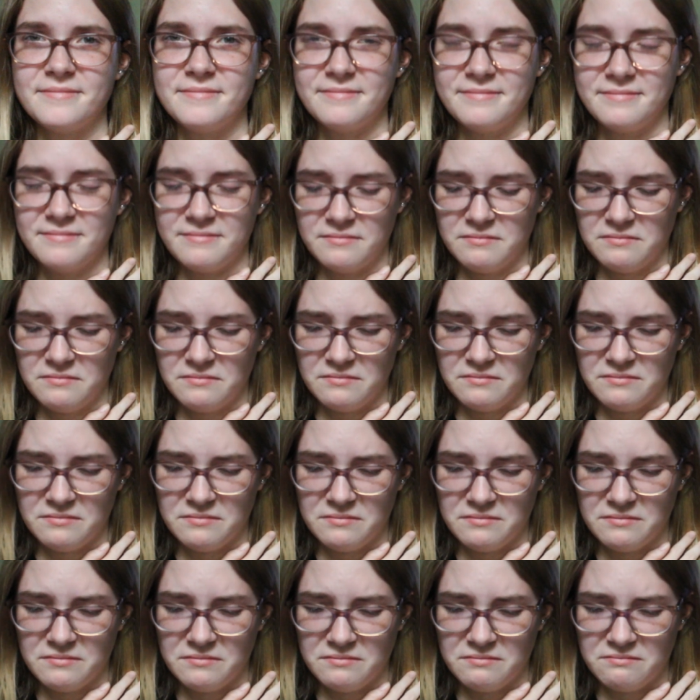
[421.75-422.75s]

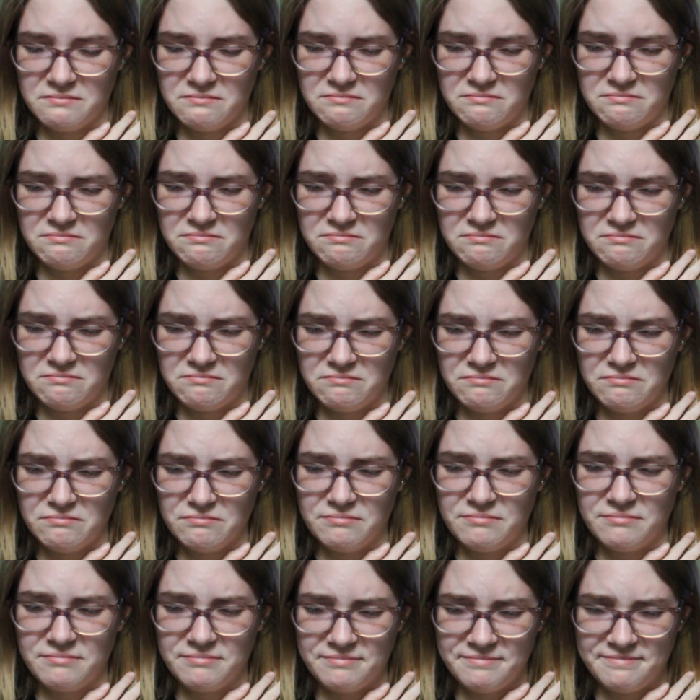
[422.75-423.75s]

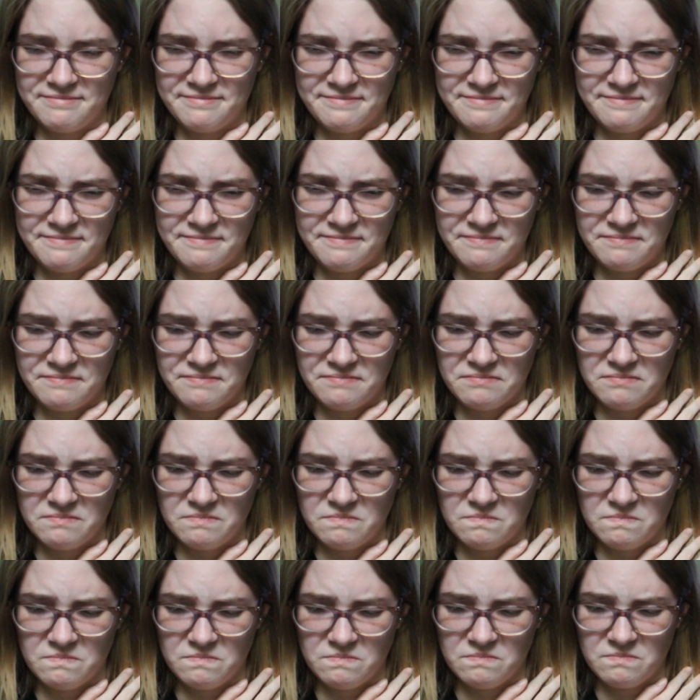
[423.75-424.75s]

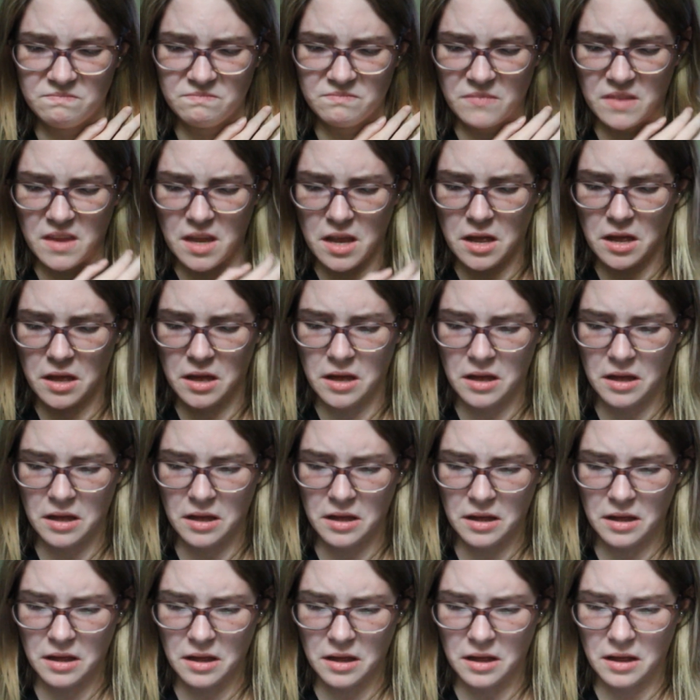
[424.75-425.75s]

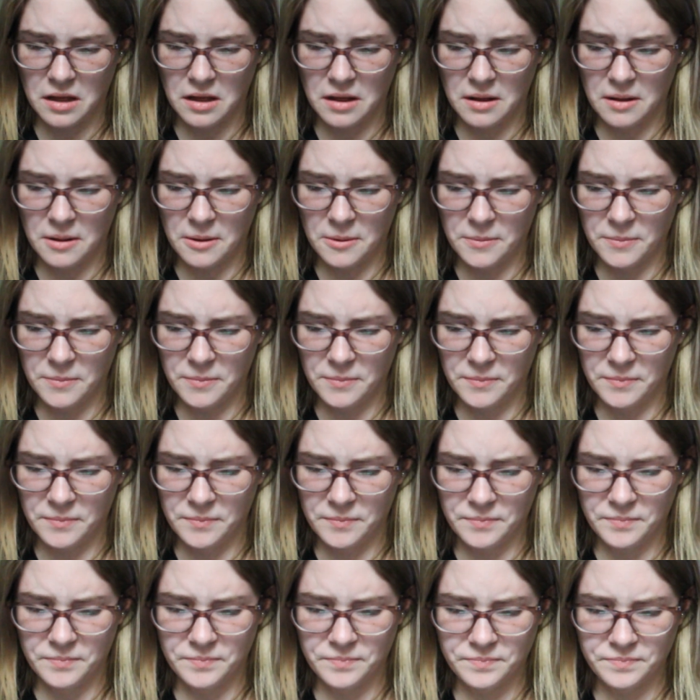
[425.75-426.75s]

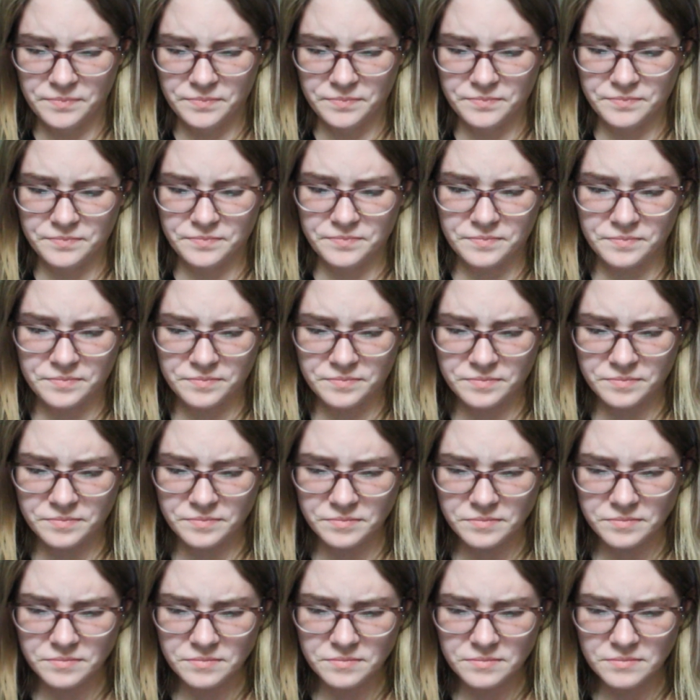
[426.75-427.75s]

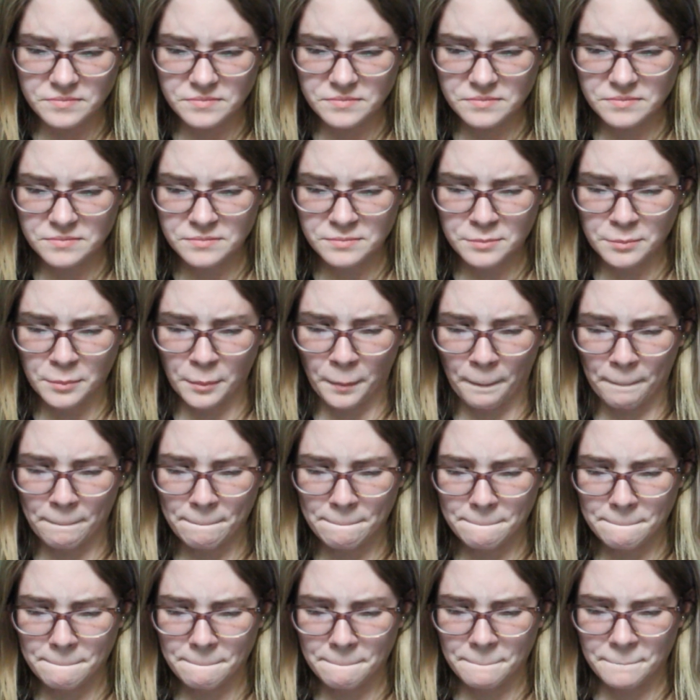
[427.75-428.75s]

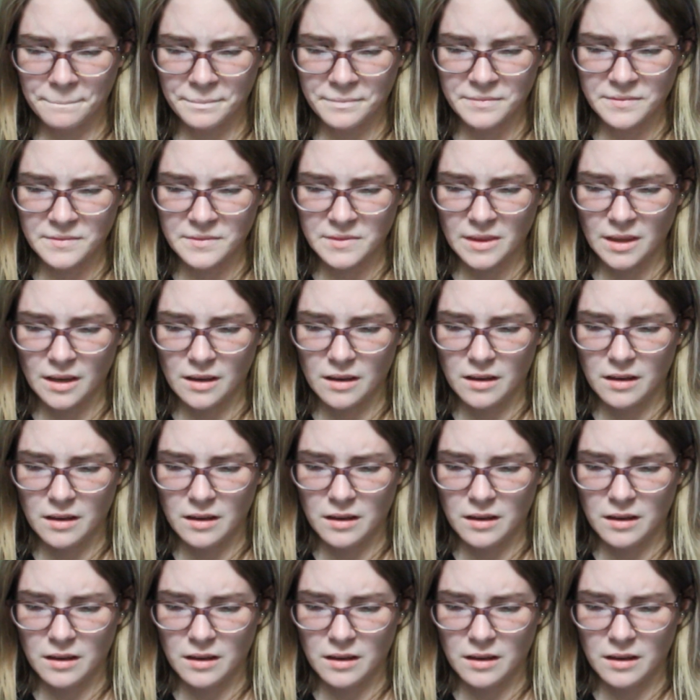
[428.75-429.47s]
Nothing is said.